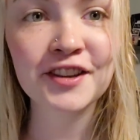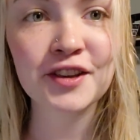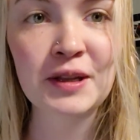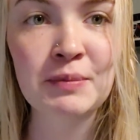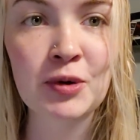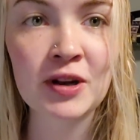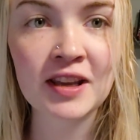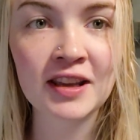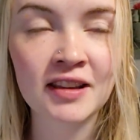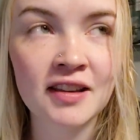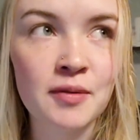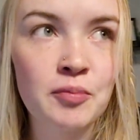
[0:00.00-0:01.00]
Good
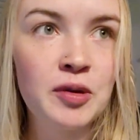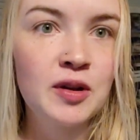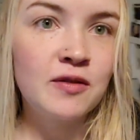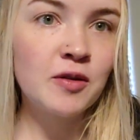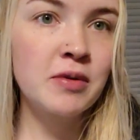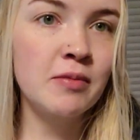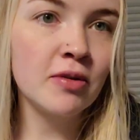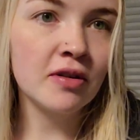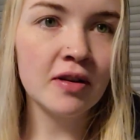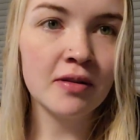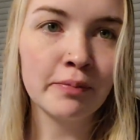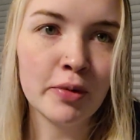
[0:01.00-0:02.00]
morning, beautiful
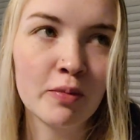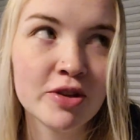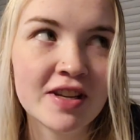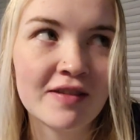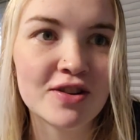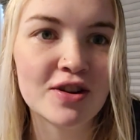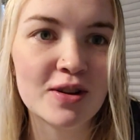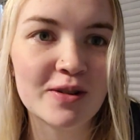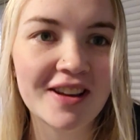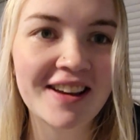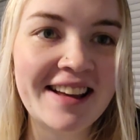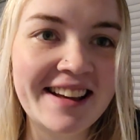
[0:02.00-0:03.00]
people. Um, almost
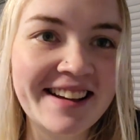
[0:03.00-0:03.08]
afternoon.